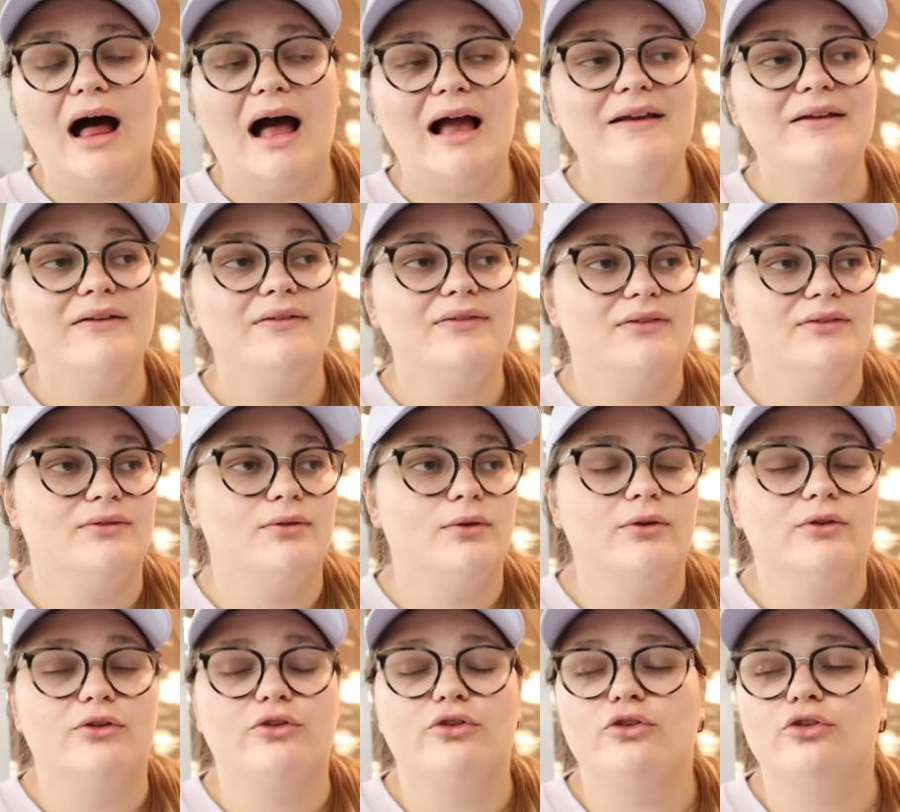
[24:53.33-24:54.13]
I have
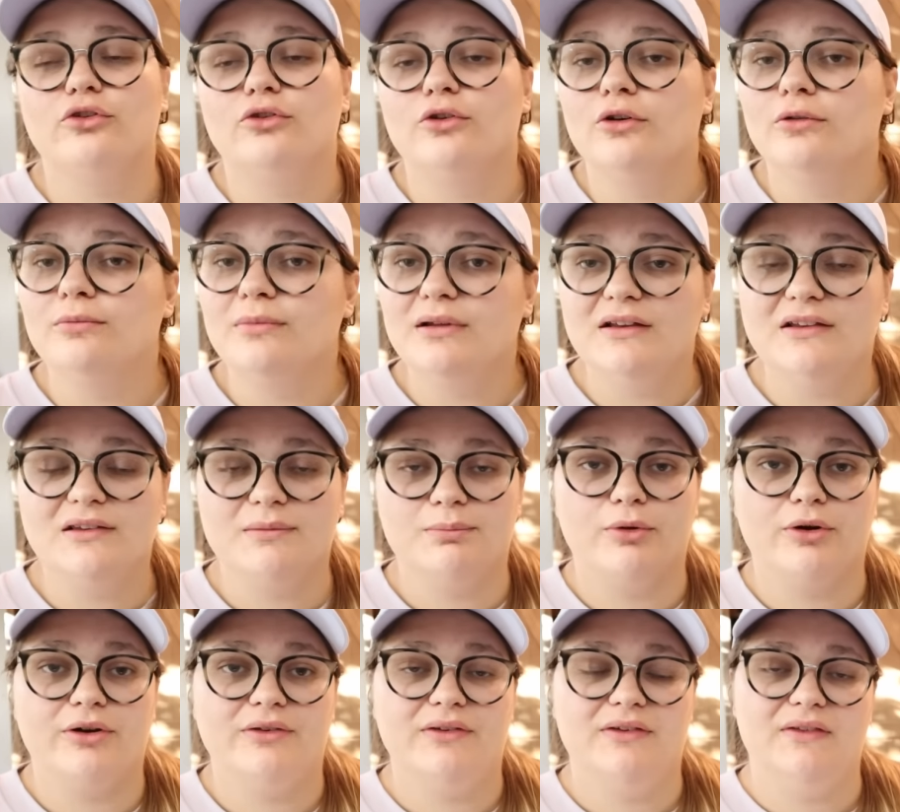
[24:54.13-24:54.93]
sold so many
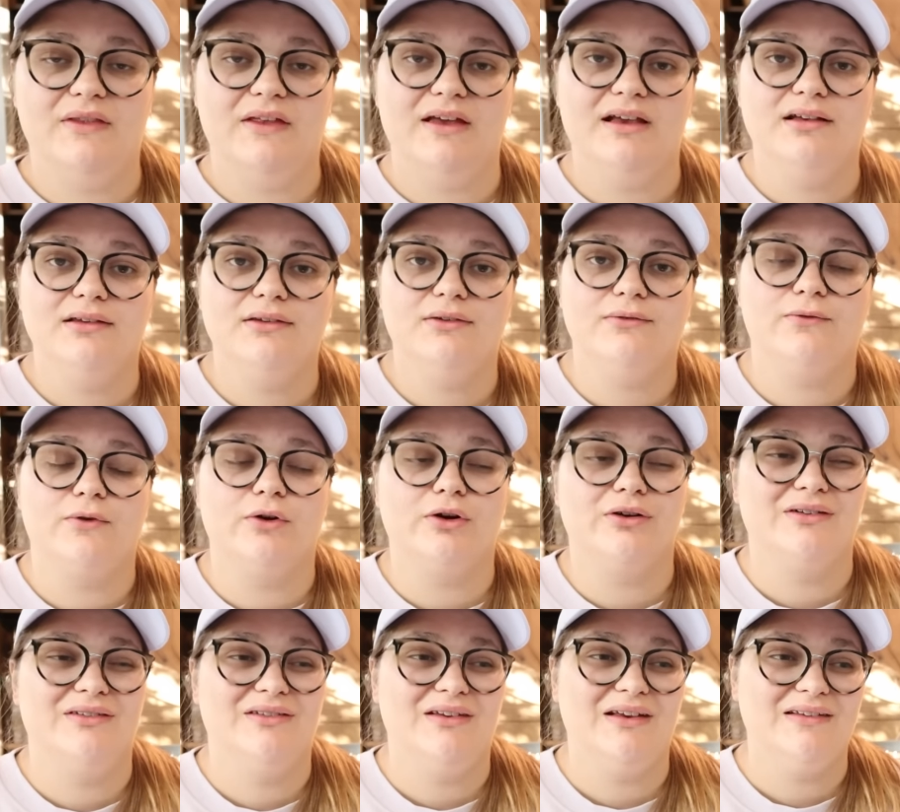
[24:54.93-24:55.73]
sports things
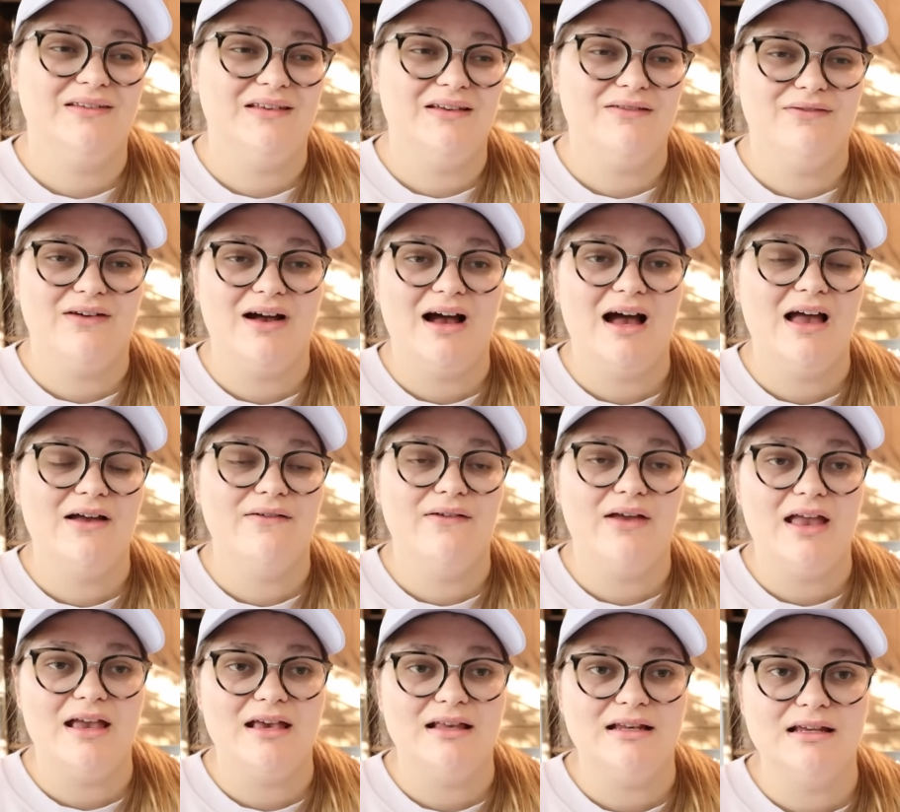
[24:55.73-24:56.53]
for
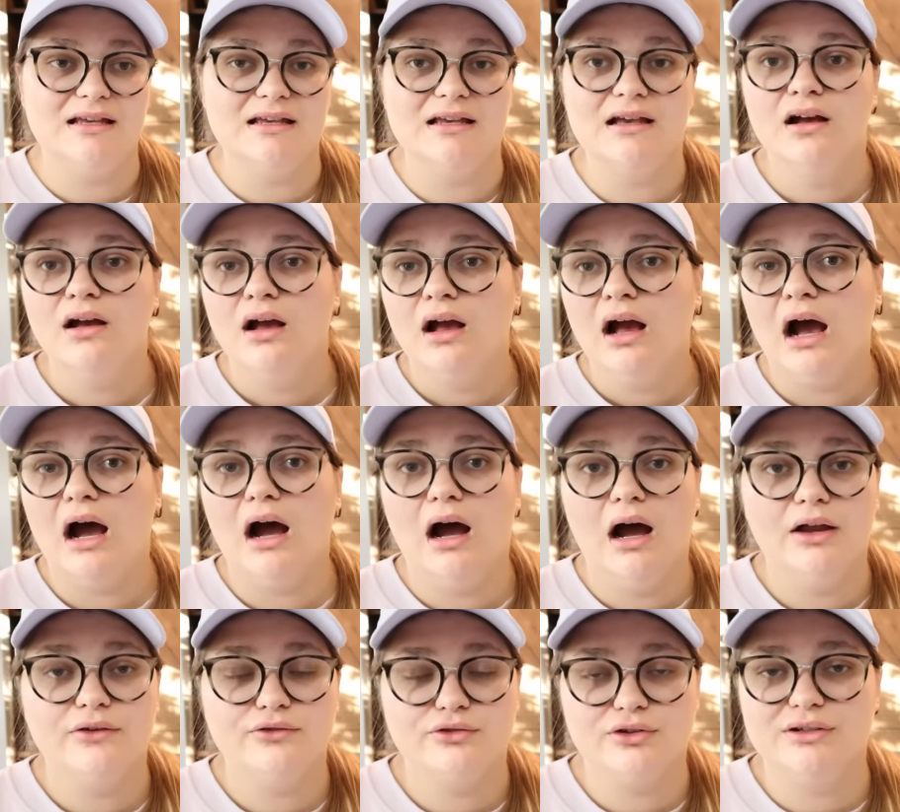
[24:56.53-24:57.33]
65, 80,
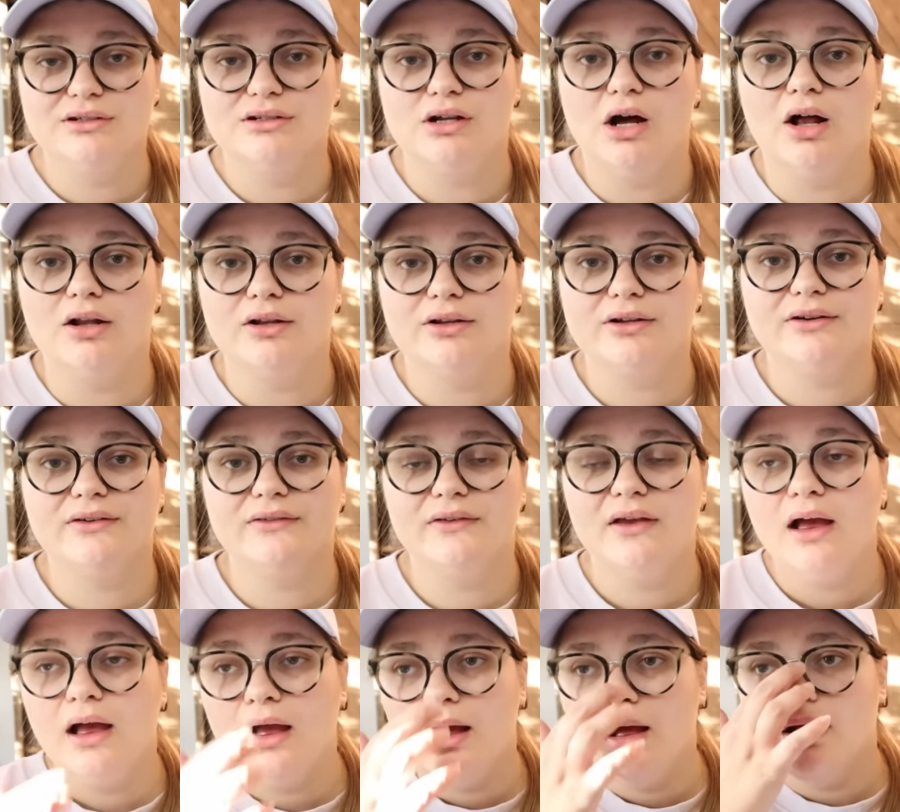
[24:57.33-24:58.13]
100
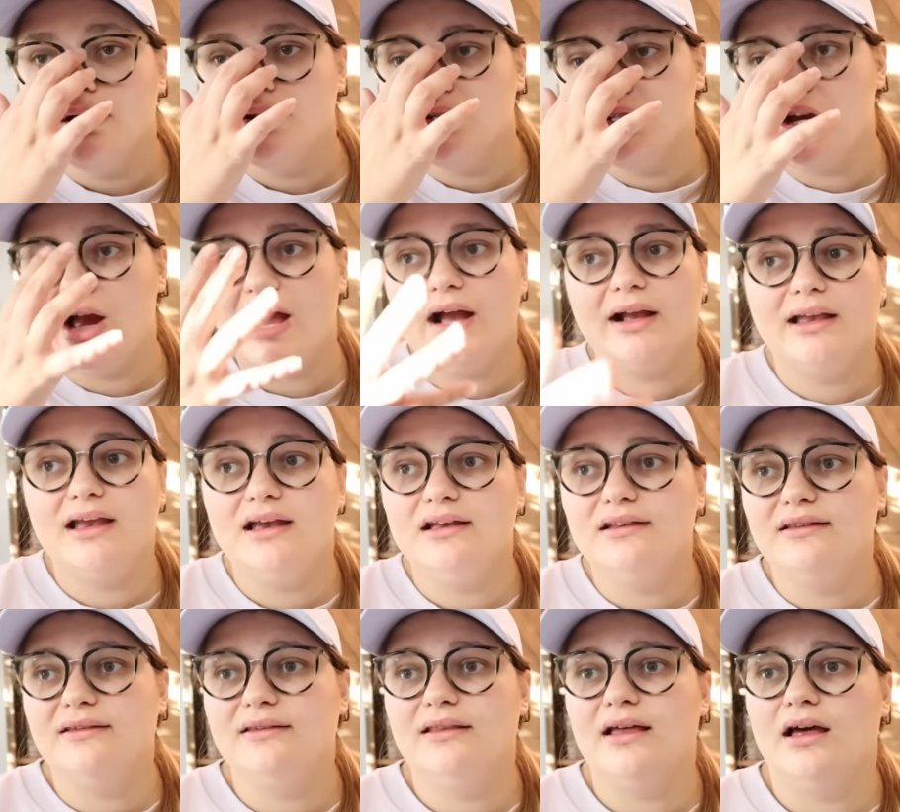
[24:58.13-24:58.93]
dollars
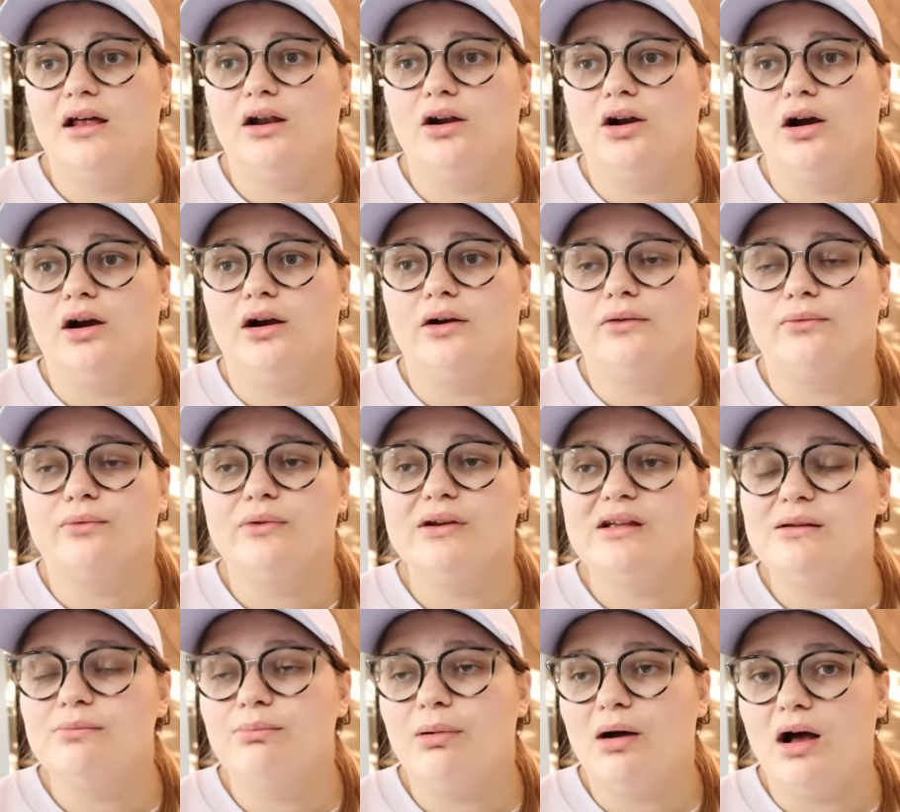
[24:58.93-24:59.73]
jackets that are
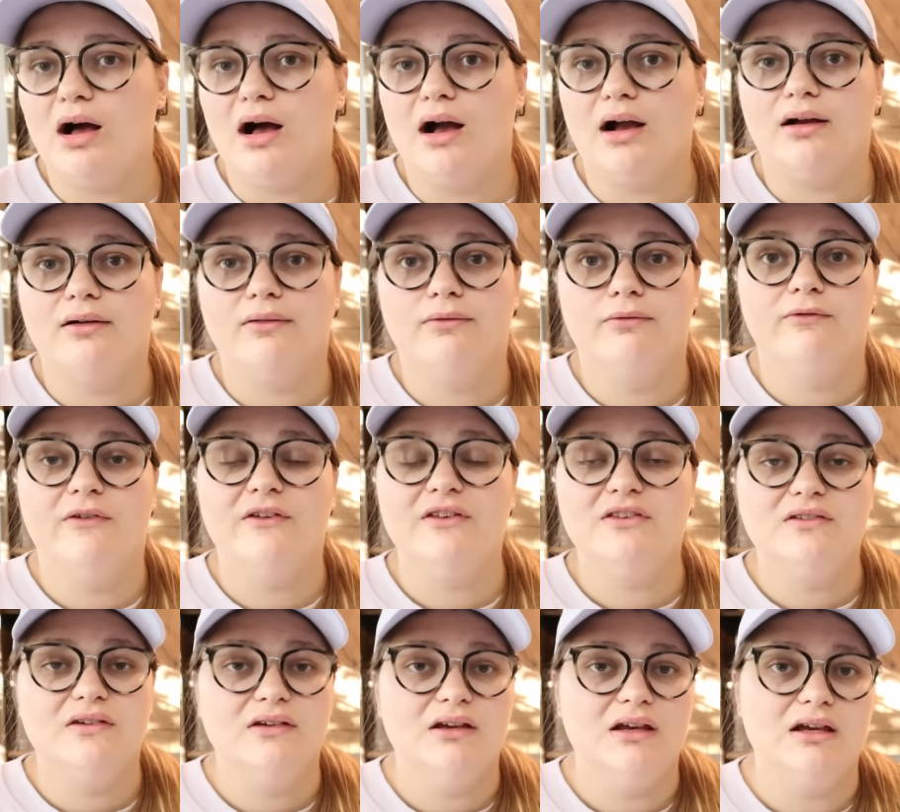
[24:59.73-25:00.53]
Reebok,
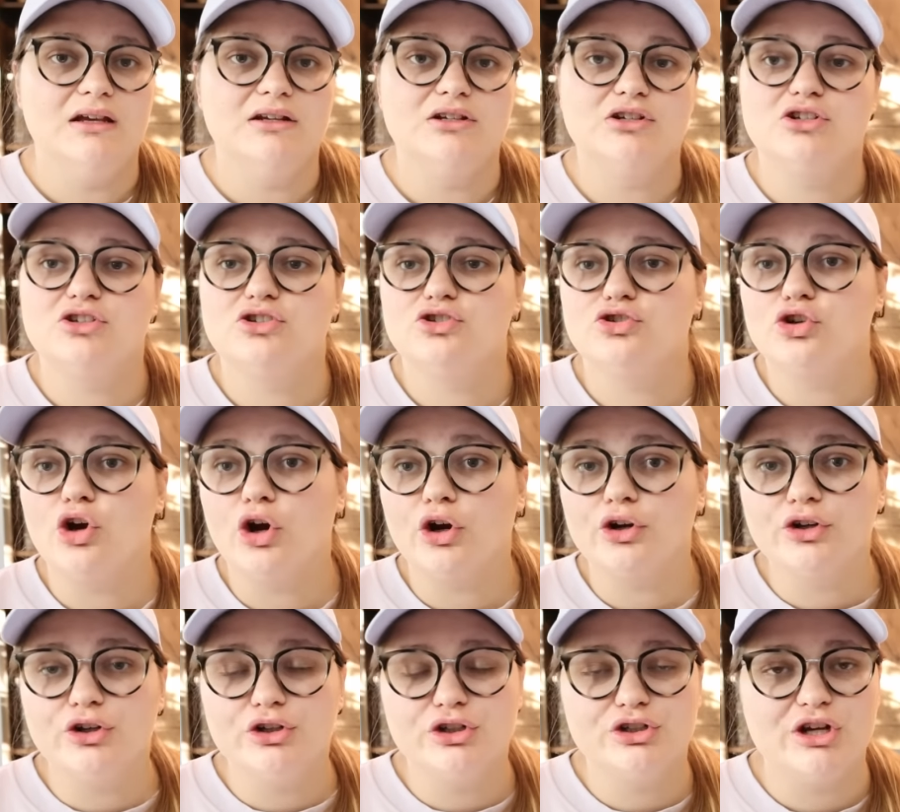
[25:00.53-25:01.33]
vintage,
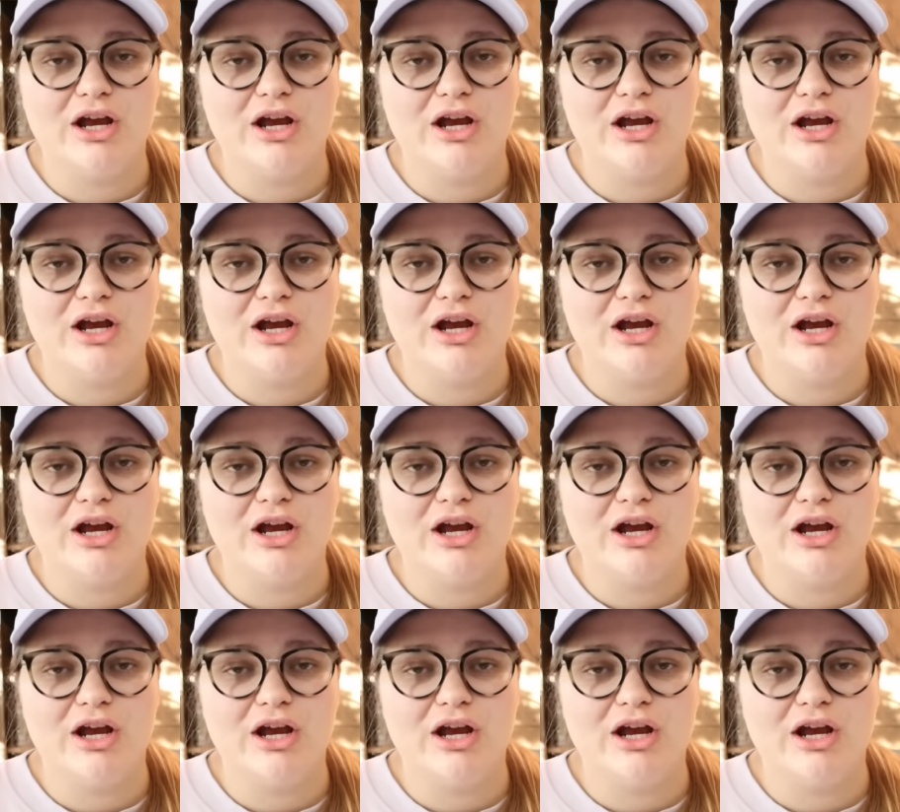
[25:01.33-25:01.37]
starter